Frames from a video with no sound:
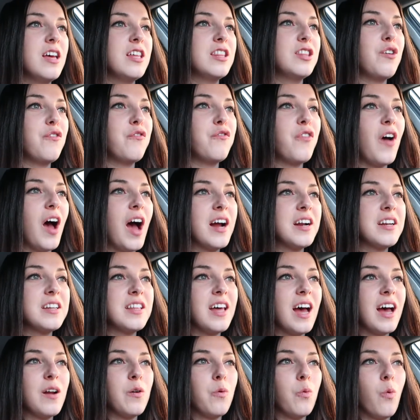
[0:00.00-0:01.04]
the fact
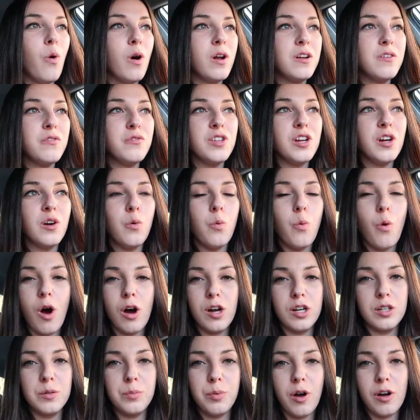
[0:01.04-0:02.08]
that one of their
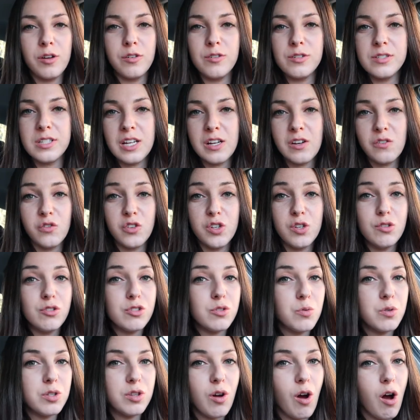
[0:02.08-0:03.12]
water bottles
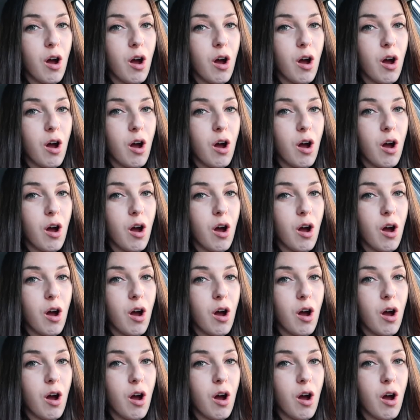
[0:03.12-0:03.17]
infused with